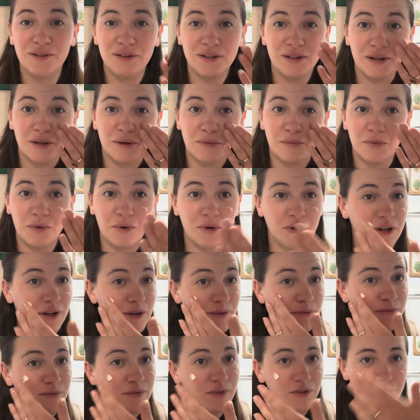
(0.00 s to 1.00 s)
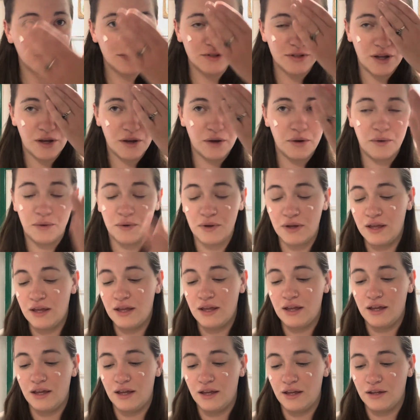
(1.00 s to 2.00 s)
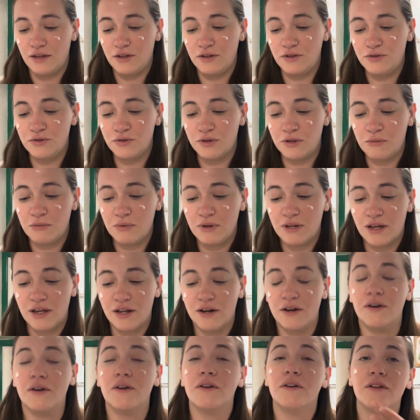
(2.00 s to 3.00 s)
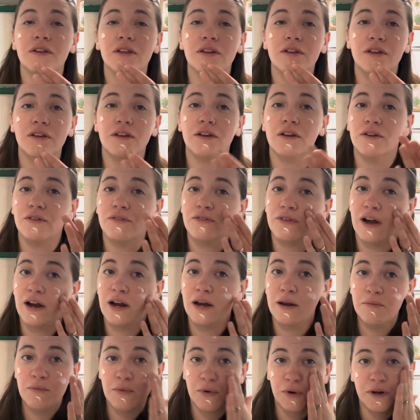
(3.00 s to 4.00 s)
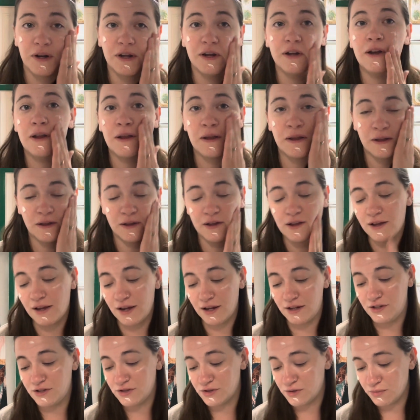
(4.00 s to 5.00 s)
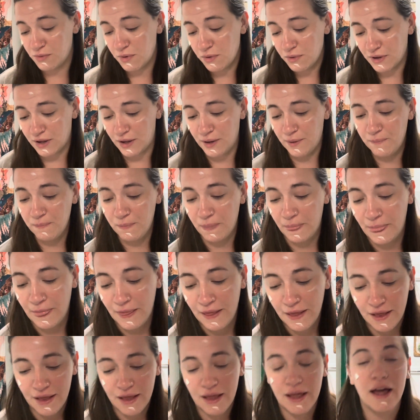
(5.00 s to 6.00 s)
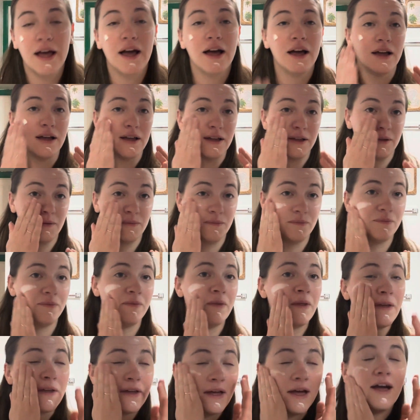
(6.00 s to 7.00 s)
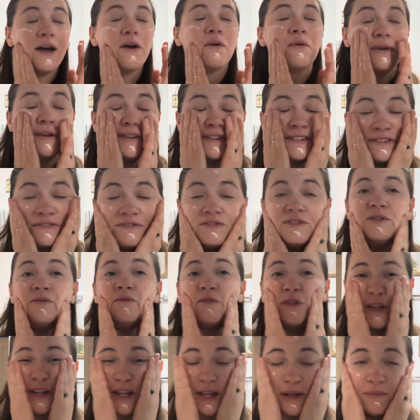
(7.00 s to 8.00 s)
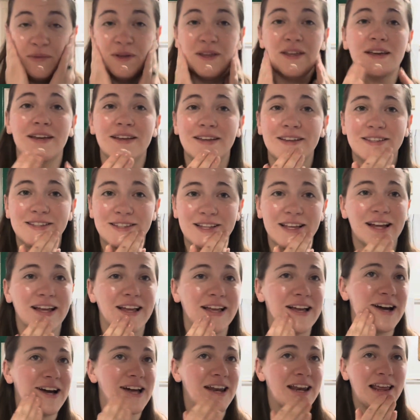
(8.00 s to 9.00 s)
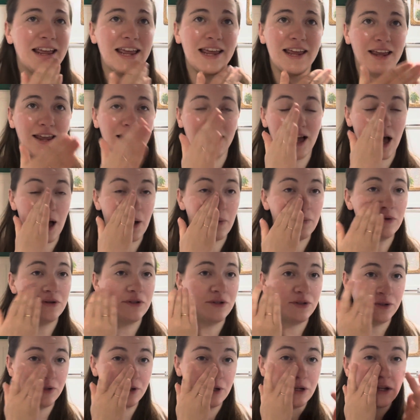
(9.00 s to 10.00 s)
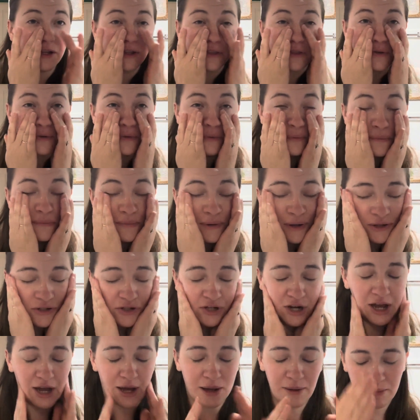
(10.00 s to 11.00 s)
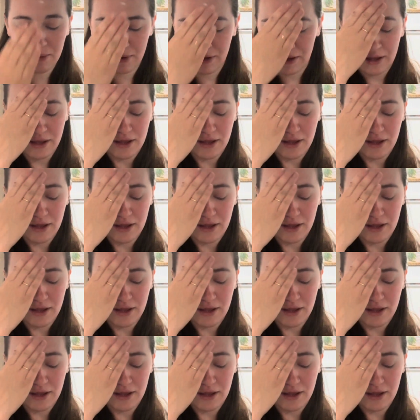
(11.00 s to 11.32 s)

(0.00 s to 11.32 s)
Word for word: good morning. So you join me on an early Friday morning. I just woke up. Um, I wanted to film today because I got a opportunity through my job